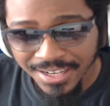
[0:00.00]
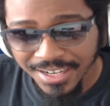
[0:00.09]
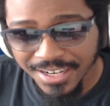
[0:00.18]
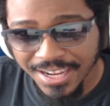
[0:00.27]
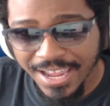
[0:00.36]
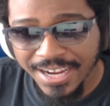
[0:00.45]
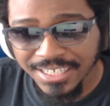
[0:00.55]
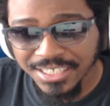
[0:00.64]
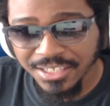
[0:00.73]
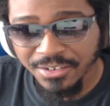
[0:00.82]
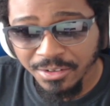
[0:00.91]

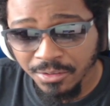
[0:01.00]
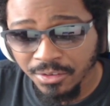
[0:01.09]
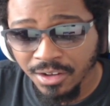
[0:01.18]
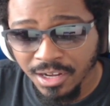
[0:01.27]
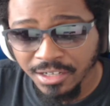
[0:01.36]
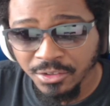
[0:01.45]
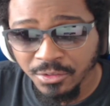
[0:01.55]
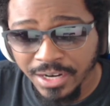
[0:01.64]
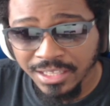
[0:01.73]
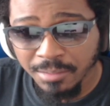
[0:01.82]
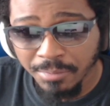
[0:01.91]
Actually, carried out
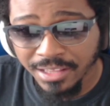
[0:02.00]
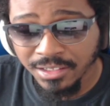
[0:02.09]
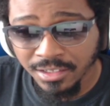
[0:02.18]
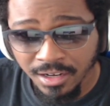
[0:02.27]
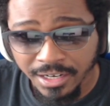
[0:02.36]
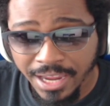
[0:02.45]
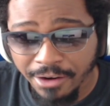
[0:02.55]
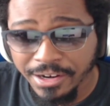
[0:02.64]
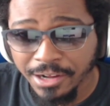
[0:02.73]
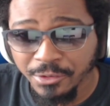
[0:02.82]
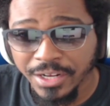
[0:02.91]
directly by
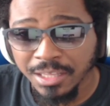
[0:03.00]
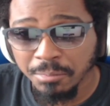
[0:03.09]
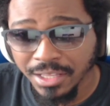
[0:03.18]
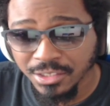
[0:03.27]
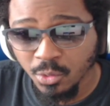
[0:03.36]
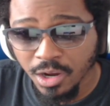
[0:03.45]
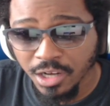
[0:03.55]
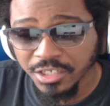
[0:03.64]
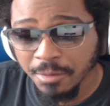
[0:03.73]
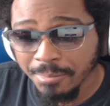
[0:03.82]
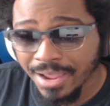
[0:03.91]
the
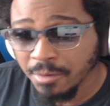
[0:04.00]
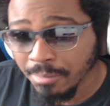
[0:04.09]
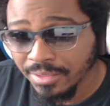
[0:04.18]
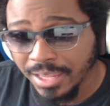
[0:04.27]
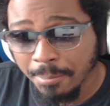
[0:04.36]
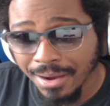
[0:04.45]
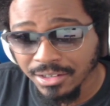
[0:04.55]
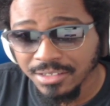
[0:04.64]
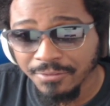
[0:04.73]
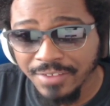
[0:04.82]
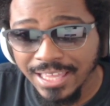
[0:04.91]
squadron commander, but they about
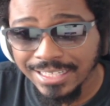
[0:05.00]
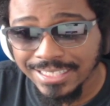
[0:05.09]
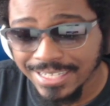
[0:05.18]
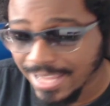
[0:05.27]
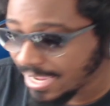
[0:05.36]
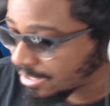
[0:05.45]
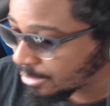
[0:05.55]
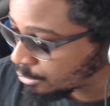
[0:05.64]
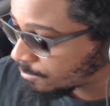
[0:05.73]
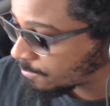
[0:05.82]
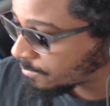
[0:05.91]
to fail today,
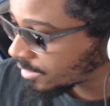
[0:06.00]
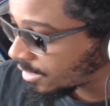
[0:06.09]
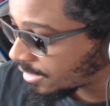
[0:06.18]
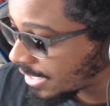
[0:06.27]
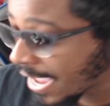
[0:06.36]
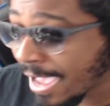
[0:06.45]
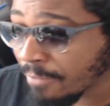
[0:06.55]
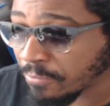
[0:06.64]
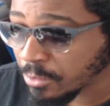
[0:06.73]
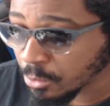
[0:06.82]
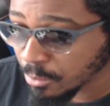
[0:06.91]
dude. They
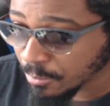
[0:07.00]
have to.